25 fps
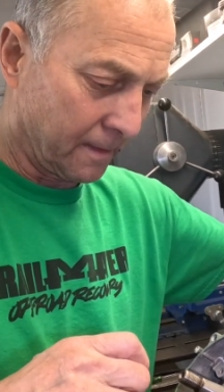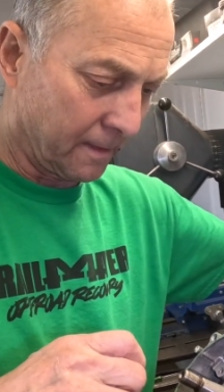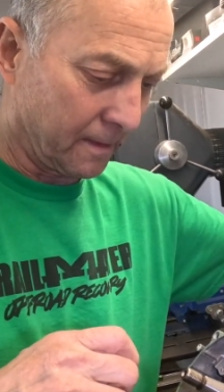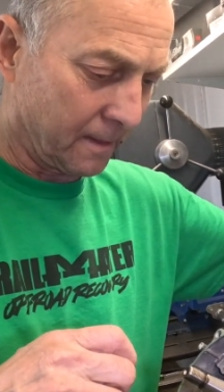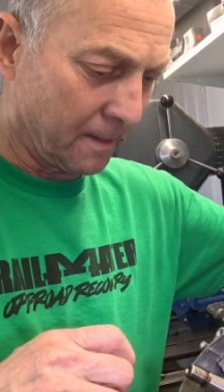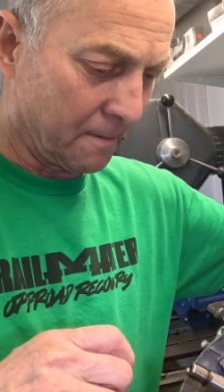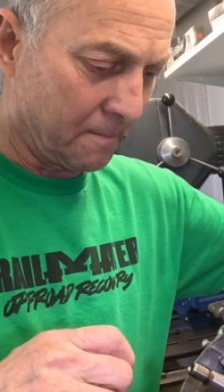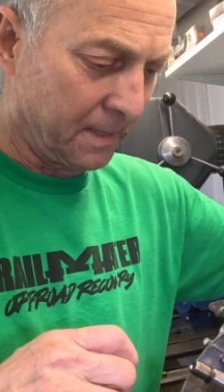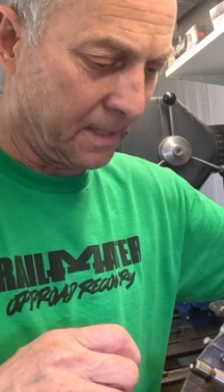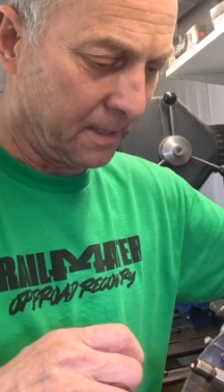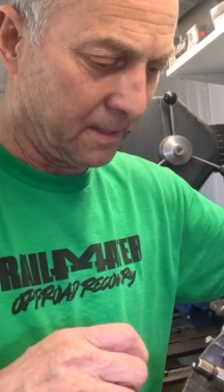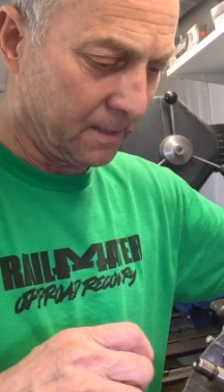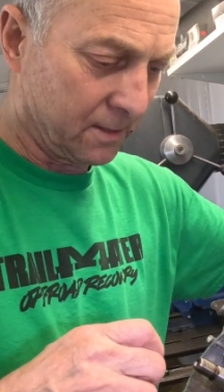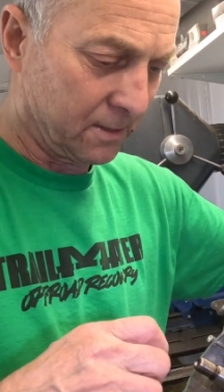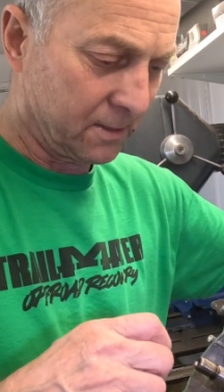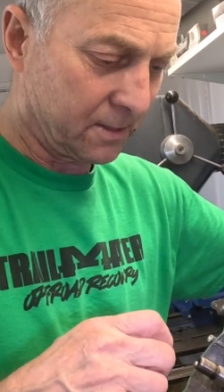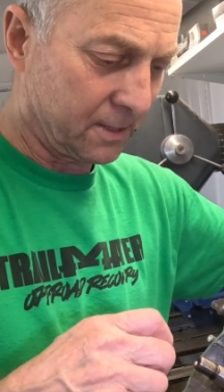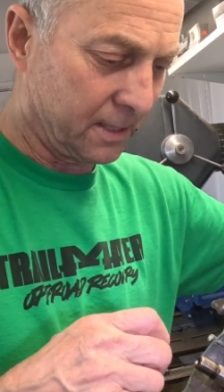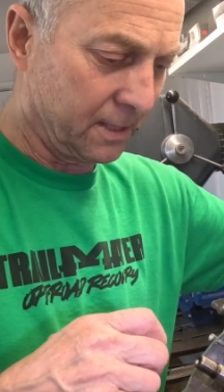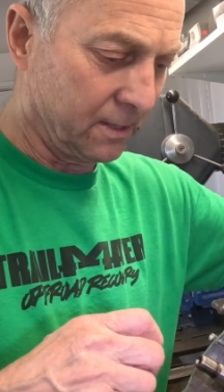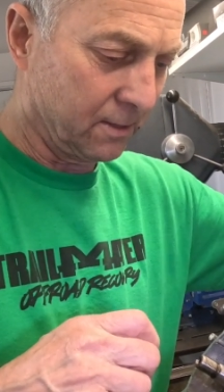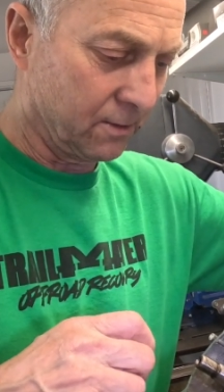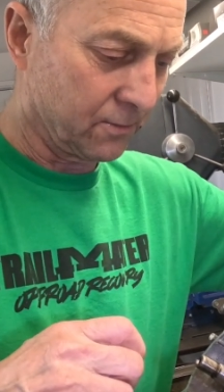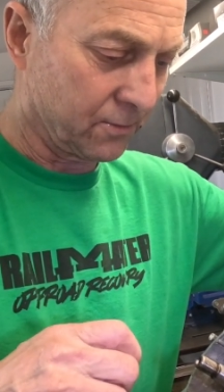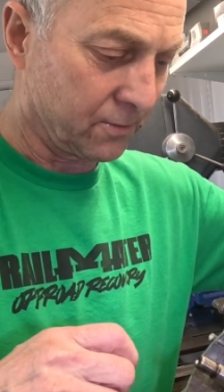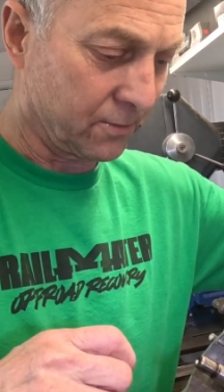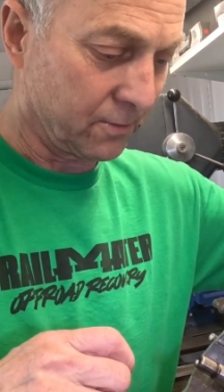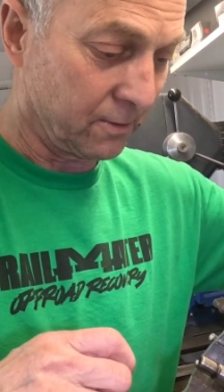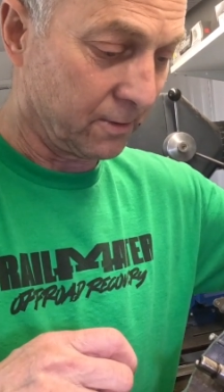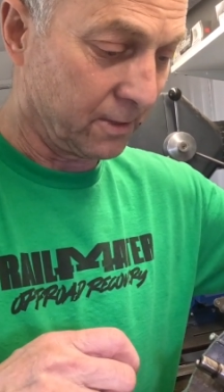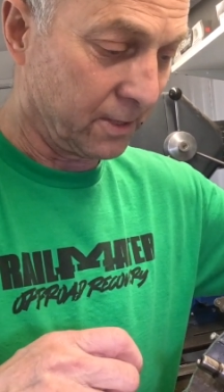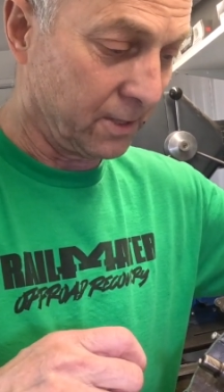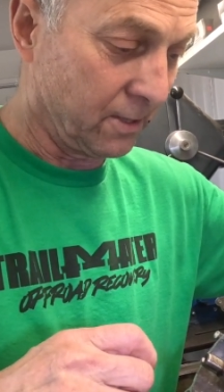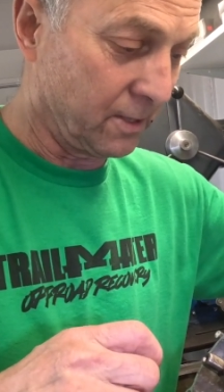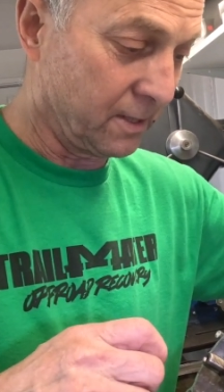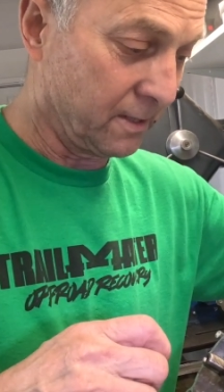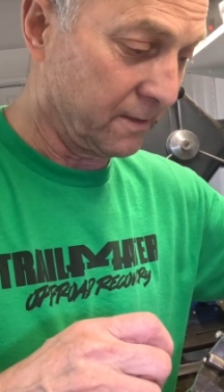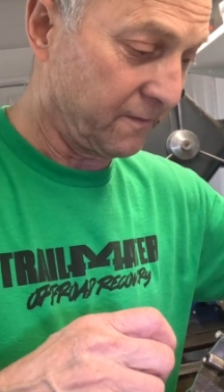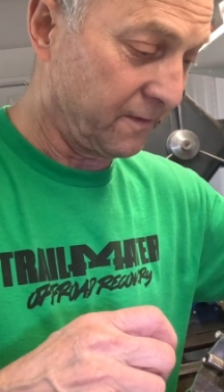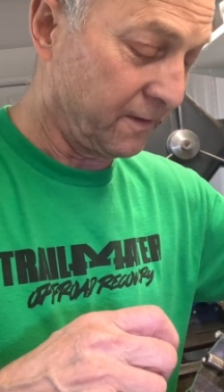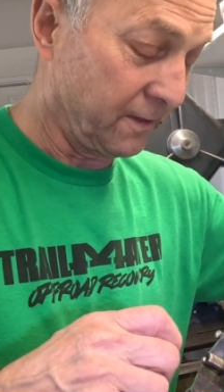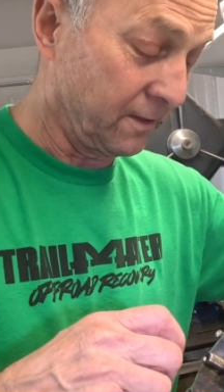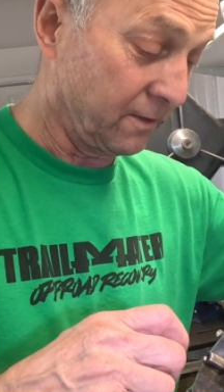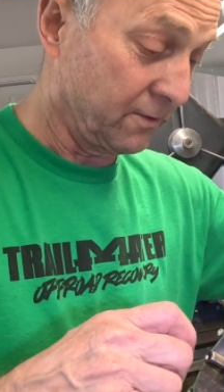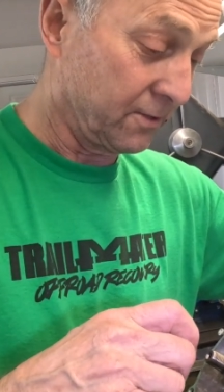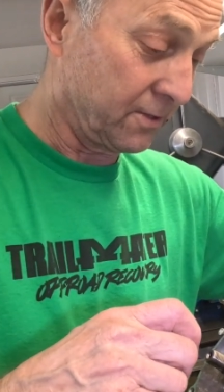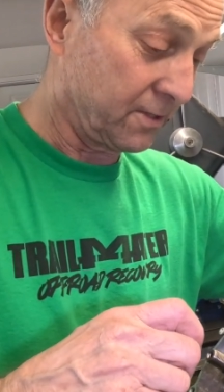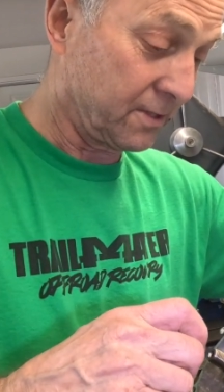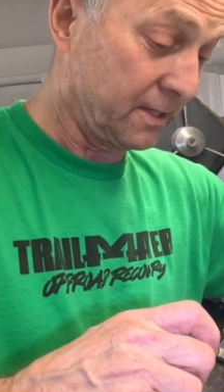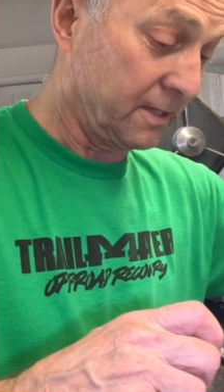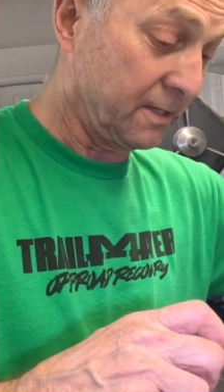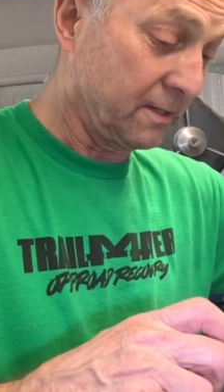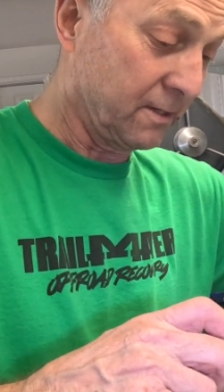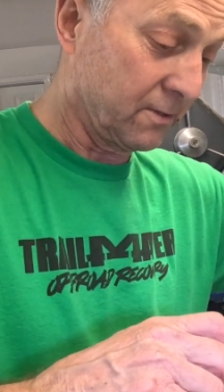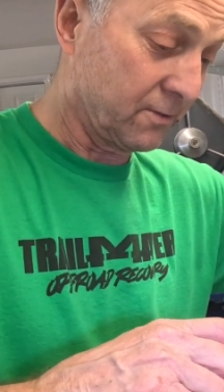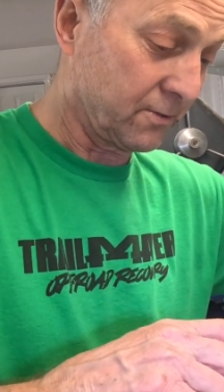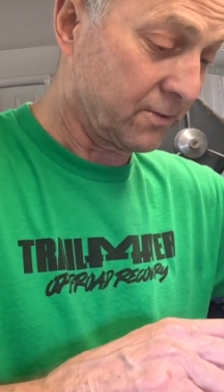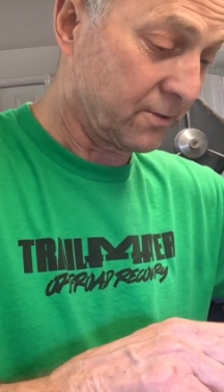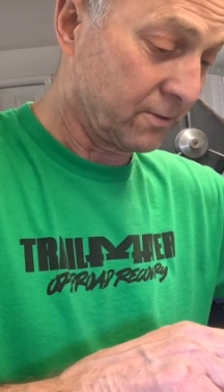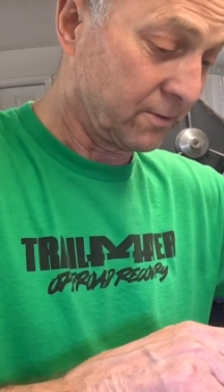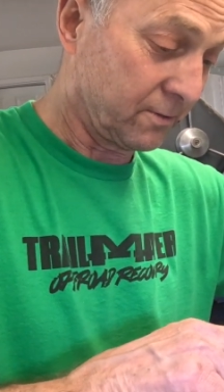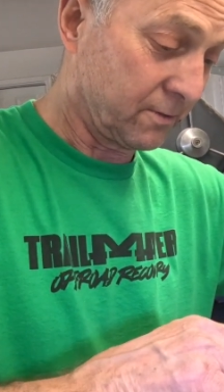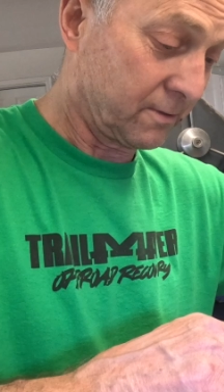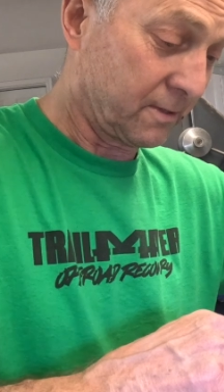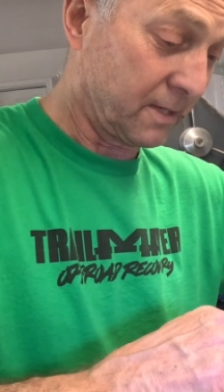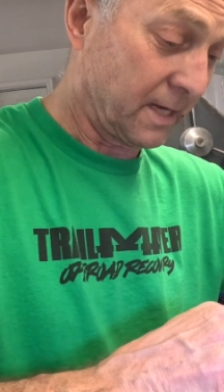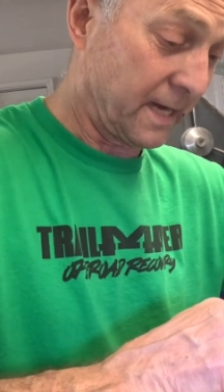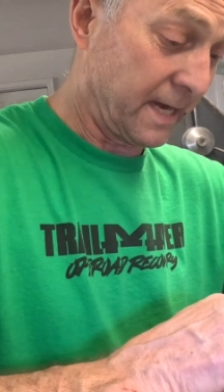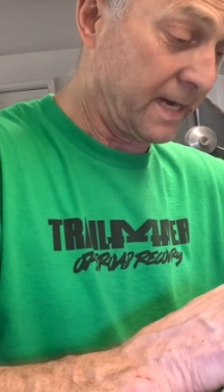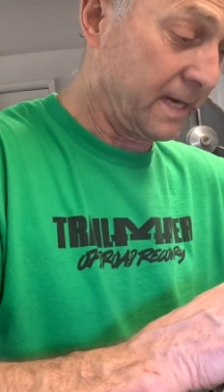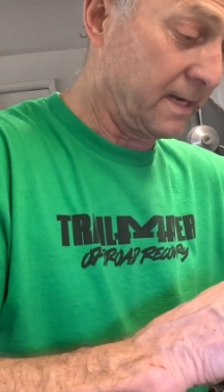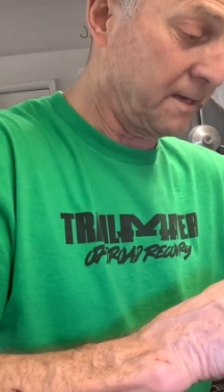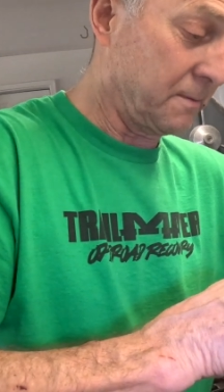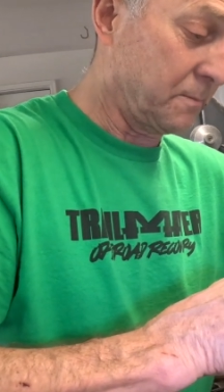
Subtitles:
I mean, the seals are, you can feel the seals are tight.